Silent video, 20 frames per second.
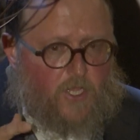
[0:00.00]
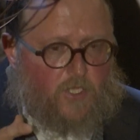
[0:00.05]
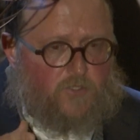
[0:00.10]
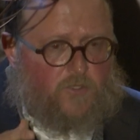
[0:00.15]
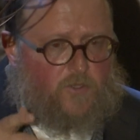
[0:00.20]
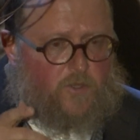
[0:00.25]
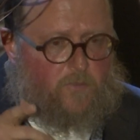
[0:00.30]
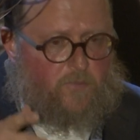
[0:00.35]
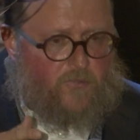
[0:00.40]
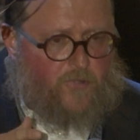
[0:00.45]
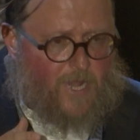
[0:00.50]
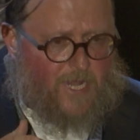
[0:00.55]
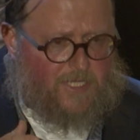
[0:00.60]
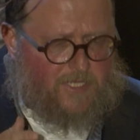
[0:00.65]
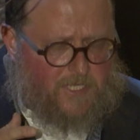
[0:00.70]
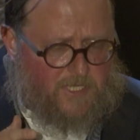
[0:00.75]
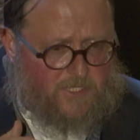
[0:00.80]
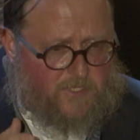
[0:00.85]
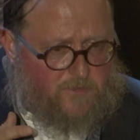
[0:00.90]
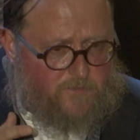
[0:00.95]
So the
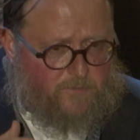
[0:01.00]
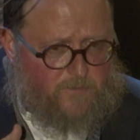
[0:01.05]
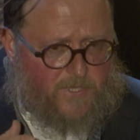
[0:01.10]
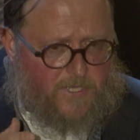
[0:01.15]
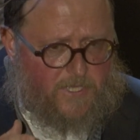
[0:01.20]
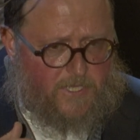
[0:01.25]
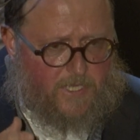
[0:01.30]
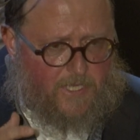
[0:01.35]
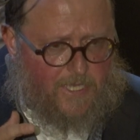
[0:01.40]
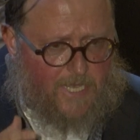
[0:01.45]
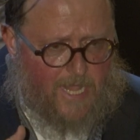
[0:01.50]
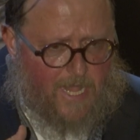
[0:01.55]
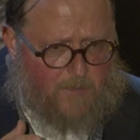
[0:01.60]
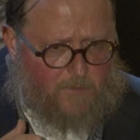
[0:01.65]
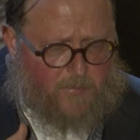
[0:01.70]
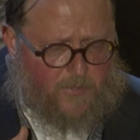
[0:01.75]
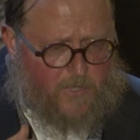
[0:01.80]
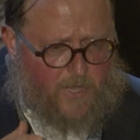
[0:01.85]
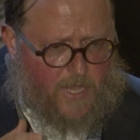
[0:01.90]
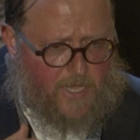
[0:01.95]
process of being a
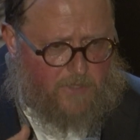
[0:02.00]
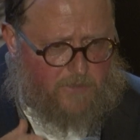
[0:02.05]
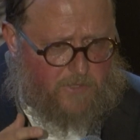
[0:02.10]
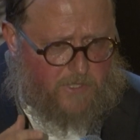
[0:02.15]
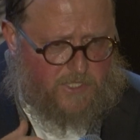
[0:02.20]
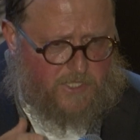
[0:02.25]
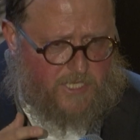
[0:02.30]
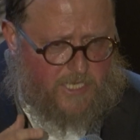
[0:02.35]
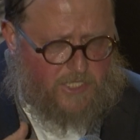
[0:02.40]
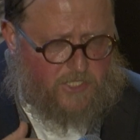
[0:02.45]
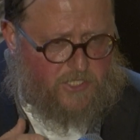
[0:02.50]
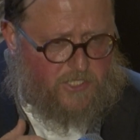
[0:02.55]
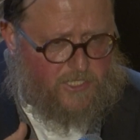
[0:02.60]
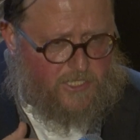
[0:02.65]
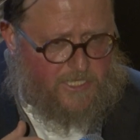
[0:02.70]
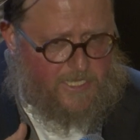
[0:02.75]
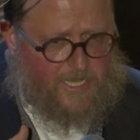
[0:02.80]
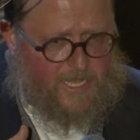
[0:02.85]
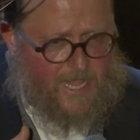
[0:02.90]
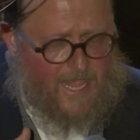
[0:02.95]
lamplighter
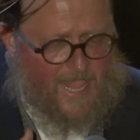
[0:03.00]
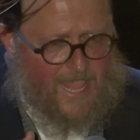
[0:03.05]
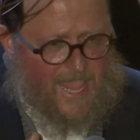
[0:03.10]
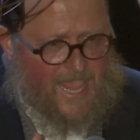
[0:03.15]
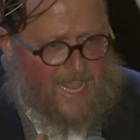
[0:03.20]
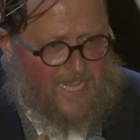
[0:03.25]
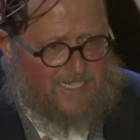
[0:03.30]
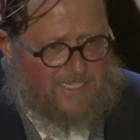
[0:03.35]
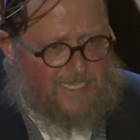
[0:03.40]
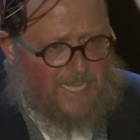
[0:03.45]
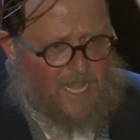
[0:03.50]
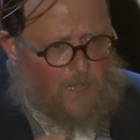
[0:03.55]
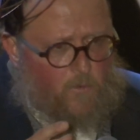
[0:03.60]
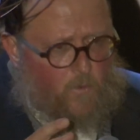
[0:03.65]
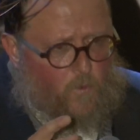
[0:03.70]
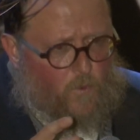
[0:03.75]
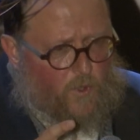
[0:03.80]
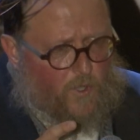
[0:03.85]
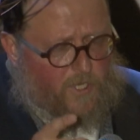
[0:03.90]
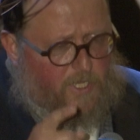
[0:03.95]
essentially is
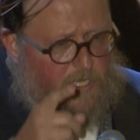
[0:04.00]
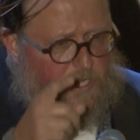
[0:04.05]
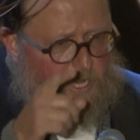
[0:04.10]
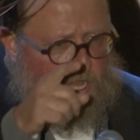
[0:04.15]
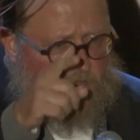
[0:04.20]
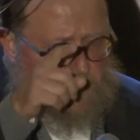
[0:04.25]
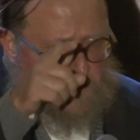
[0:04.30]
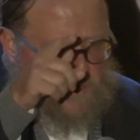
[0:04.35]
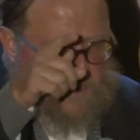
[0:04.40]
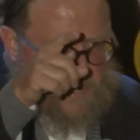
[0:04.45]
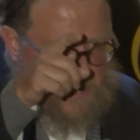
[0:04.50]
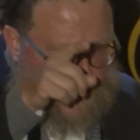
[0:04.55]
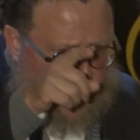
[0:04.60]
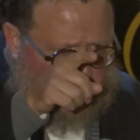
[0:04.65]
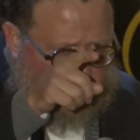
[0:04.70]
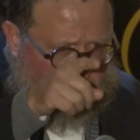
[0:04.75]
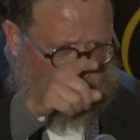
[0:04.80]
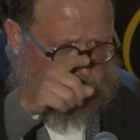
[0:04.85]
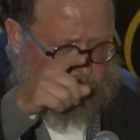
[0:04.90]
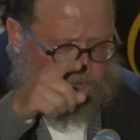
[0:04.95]
not working on the
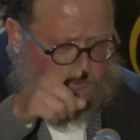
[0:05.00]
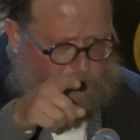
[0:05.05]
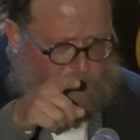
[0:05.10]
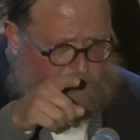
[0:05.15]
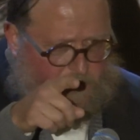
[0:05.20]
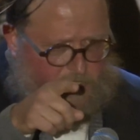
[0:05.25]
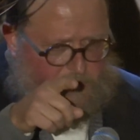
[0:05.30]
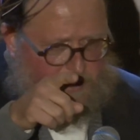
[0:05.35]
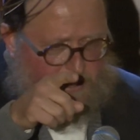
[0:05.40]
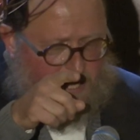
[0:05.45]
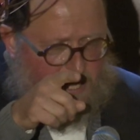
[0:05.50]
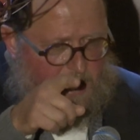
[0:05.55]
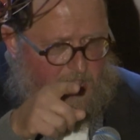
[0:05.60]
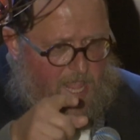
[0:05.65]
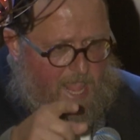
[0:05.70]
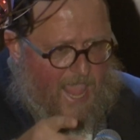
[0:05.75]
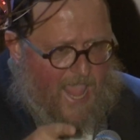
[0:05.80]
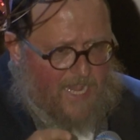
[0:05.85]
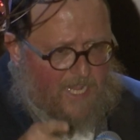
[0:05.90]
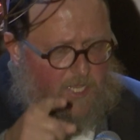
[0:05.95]
next person
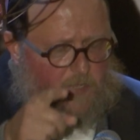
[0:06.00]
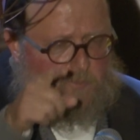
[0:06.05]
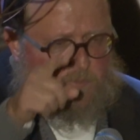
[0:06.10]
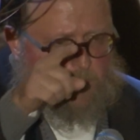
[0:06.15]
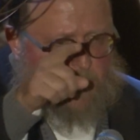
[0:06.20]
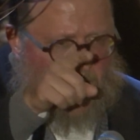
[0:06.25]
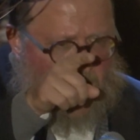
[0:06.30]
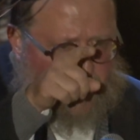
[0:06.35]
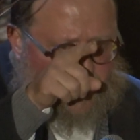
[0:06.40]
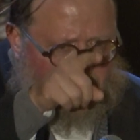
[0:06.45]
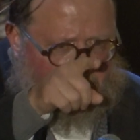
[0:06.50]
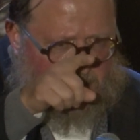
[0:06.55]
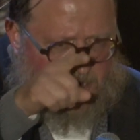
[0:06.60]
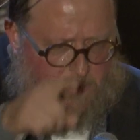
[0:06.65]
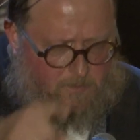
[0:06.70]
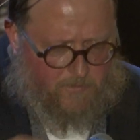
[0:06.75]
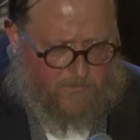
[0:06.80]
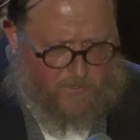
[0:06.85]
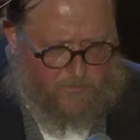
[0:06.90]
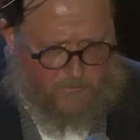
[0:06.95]
and compelling
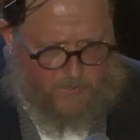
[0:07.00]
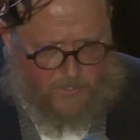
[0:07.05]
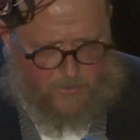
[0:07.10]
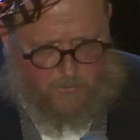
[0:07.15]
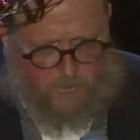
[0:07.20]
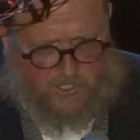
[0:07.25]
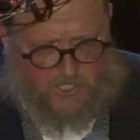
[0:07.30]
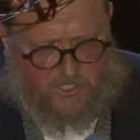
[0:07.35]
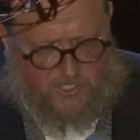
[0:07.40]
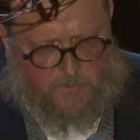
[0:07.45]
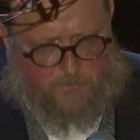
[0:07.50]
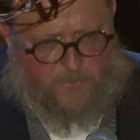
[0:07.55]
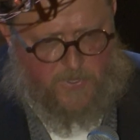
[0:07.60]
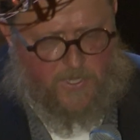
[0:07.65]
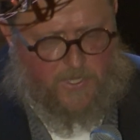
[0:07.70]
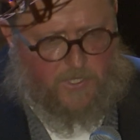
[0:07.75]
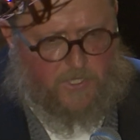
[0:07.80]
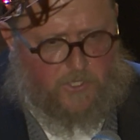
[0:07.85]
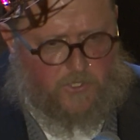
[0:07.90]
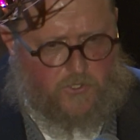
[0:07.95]
him to be a
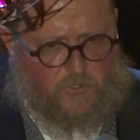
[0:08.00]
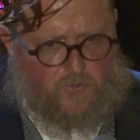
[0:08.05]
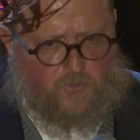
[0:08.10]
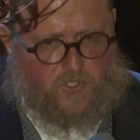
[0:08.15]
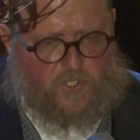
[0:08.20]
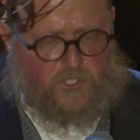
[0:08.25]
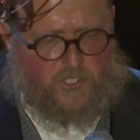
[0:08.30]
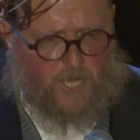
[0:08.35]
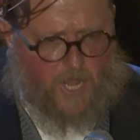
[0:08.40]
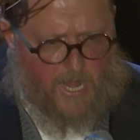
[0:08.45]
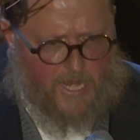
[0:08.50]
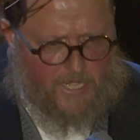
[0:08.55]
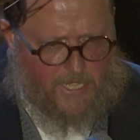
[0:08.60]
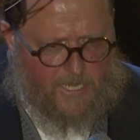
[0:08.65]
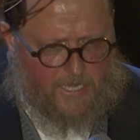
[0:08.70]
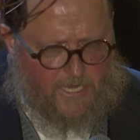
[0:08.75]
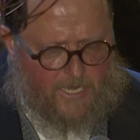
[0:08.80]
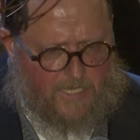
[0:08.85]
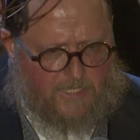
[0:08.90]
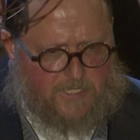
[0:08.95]
recipient, is you
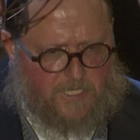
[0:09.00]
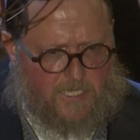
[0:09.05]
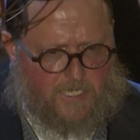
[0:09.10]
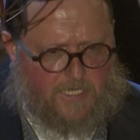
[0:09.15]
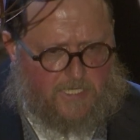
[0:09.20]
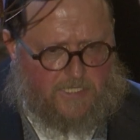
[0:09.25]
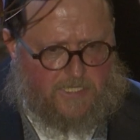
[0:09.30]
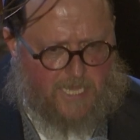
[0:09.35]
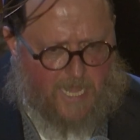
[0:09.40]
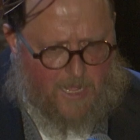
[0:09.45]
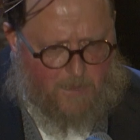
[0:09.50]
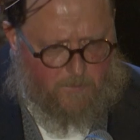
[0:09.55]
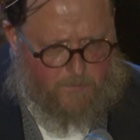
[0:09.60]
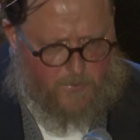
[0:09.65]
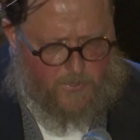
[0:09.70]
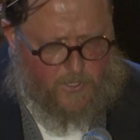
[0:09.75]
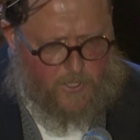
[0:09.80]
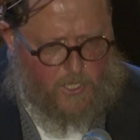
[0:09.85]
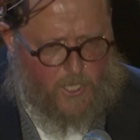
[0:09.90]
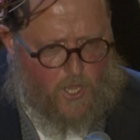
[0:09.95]
shining as an
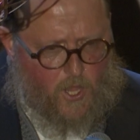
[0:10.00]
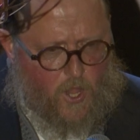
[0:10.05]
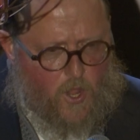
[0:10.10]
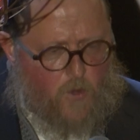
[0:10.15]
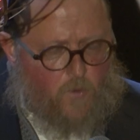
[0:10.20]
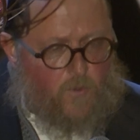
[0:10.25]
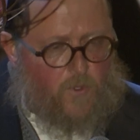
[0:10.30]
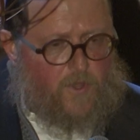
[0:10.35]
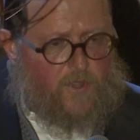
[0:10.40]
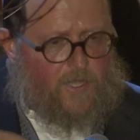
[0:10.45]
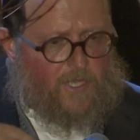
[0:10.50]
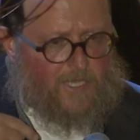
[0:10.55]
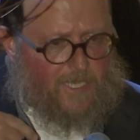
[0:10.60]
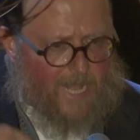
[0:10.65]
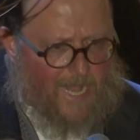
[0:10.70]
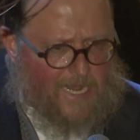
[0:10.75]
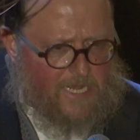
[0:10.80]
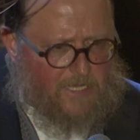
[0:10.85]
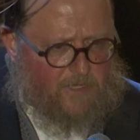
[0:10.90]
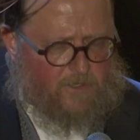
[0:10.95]
example where the
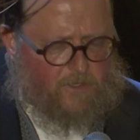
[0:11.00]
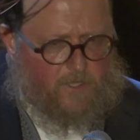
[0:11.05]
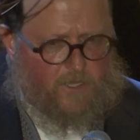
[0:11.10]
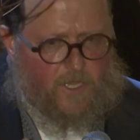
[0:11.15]
light